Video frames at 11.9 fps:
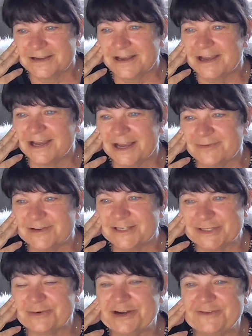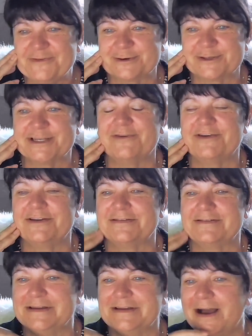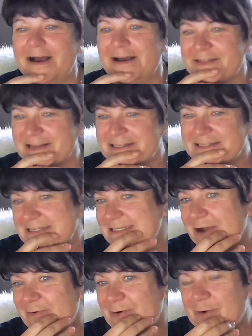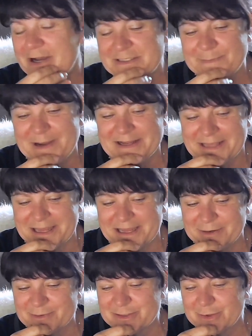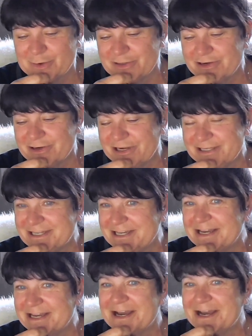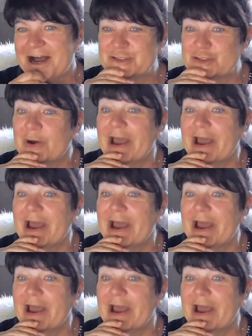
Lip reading: Yeah, it was 24/7. Yeah, that's just how it was back then. It was totally crazy. So